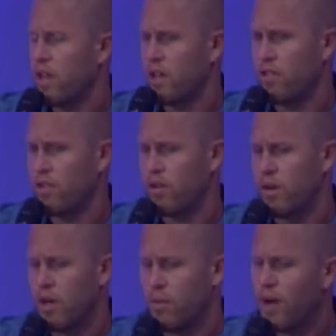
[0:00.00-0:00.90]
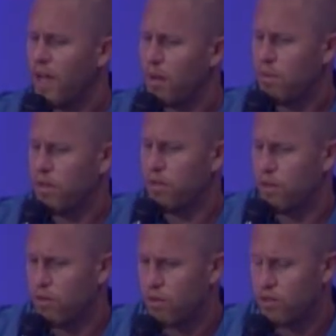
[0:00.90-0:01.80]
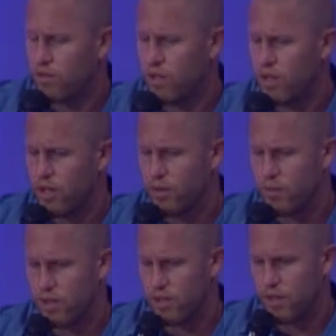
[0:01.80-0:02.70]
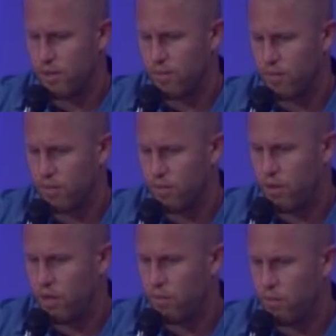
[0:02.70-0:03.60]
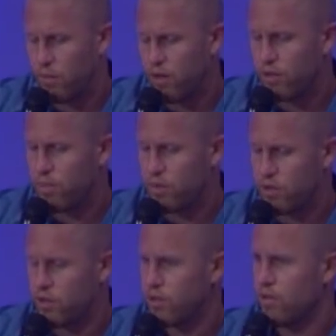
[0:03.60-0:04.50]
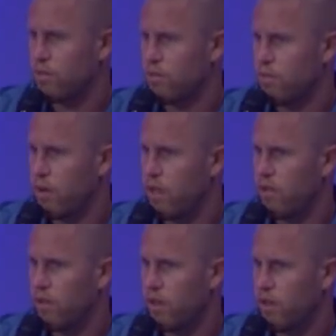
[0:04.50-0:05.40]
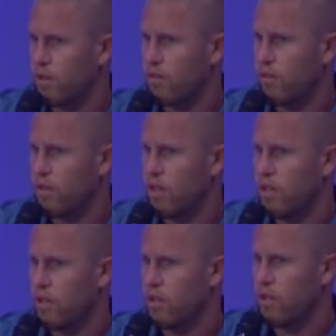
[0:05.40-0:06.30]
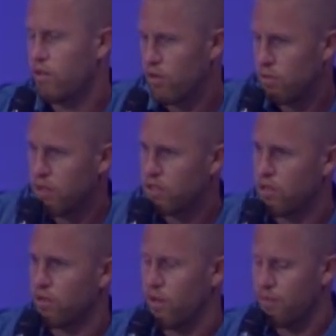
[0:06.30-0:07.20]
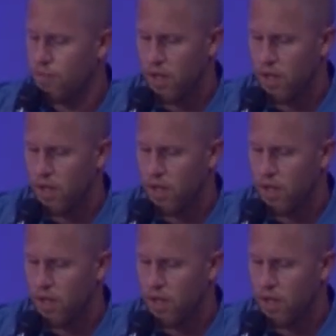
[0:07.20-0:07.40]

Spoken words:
And so what happened during the course of the year was we wanted to pursue men to take over the youth ministry,